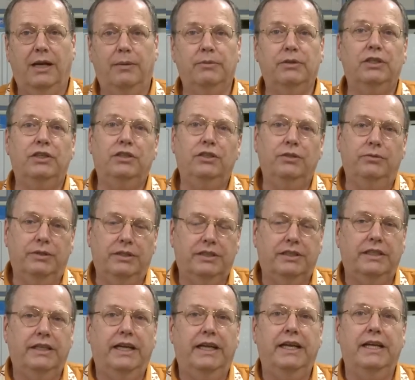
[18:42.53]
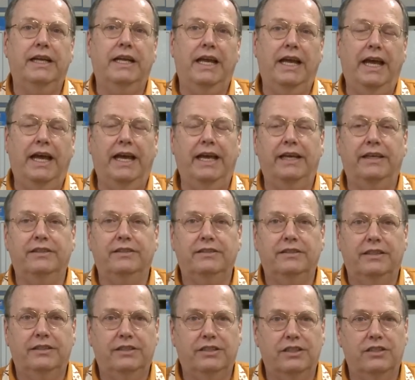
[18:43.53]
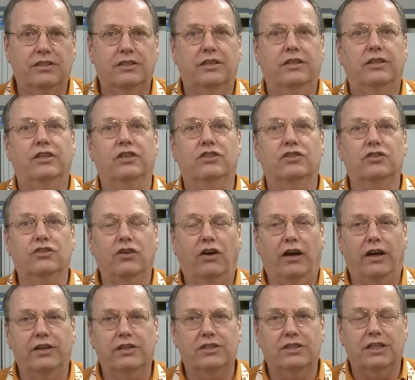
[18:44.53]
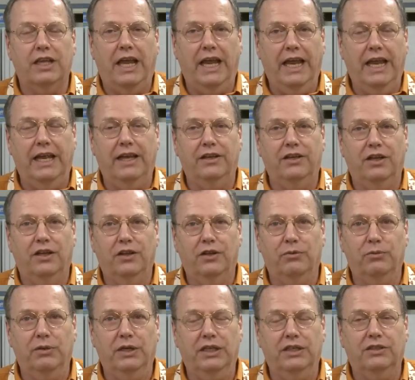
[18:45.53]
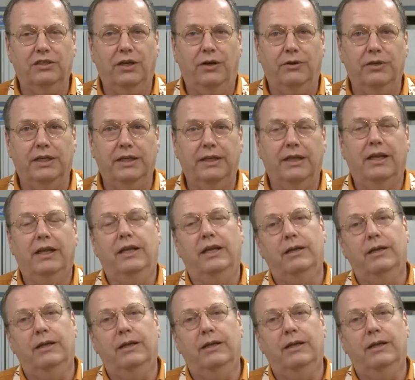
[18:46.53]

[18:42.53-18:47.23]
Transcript: I'm going to do it today as just the sauce and the rigatoni,